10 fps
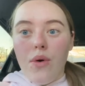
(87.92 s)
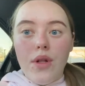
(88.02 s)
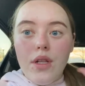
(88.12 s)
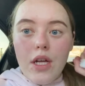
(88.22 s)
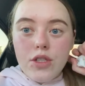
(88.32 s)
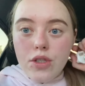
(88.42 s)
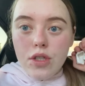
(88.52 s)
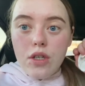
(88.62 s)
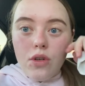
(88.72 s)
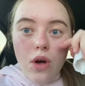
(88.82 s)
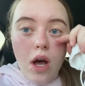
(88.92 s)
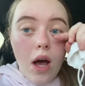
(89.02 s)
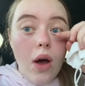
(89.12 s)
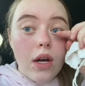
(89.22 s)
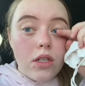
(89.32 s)
Let's just ignore
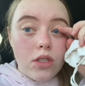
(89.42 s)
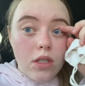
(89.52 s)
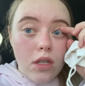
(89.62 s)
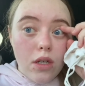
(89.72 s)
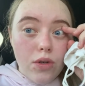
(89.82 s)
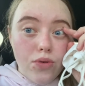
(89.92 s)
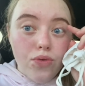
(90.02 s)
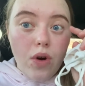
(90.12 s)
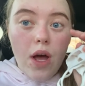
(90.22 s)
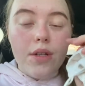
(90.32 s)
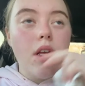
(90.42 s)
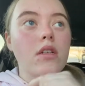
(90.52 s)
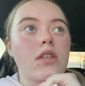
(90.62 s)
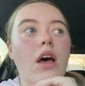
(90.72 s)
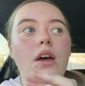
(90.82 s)
how actually red and
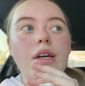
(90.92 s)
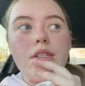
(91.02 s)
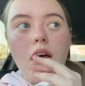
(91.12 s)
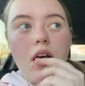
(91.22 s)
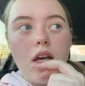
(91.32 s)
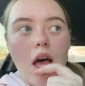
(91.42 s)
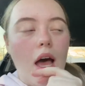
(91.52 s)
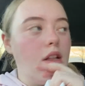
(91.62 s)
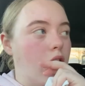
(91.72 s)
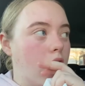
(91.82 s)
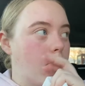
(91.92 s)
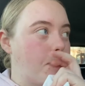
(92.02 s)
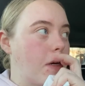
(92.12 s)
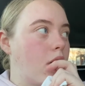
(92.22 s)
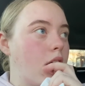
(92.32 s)
tired I look
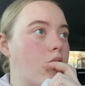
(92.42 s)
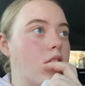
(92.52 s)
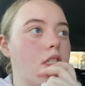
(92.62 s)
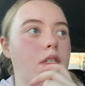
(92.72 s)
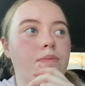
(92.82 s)
because